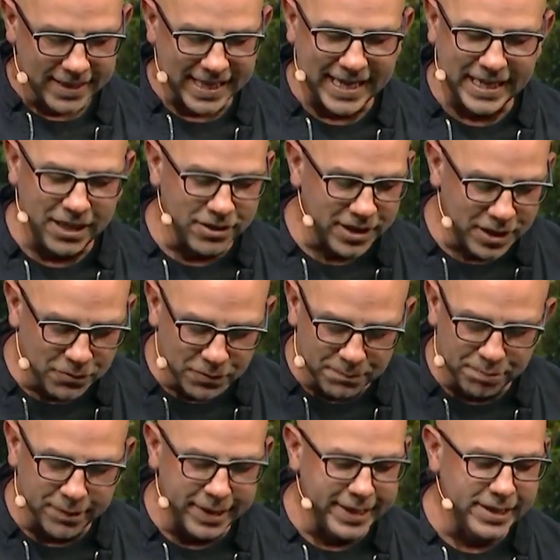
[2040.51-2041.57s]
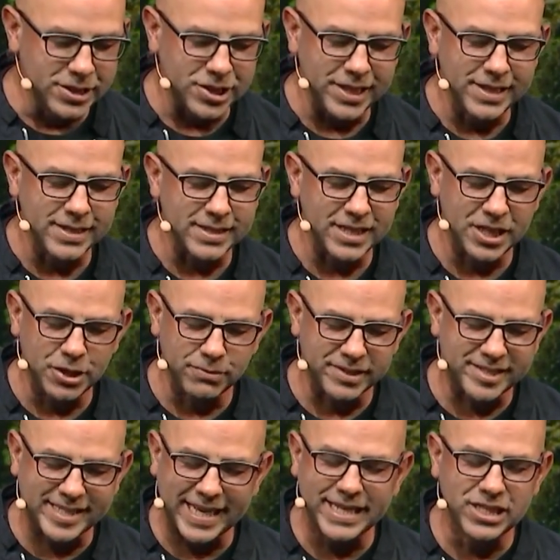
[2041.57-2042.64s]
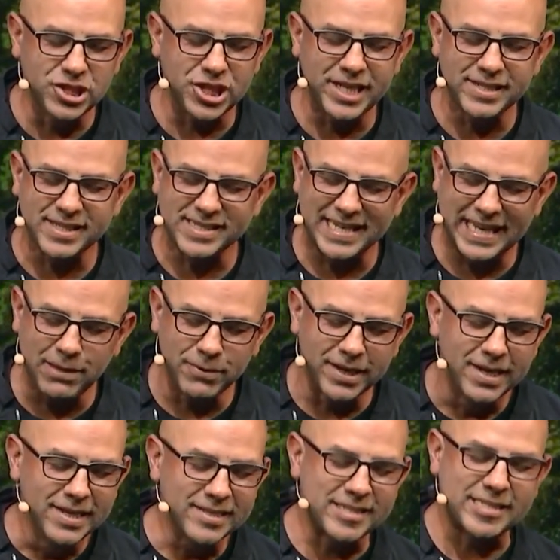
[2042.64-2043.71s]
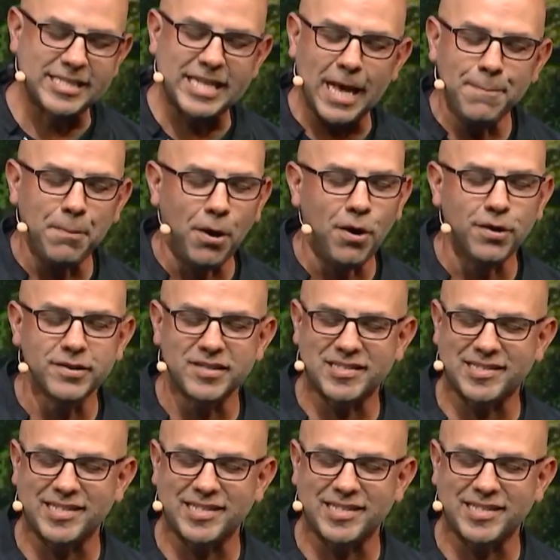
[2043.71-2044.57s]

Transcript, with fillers: Thank you that you would bring Jesus, that you would send Jesus and he would step on the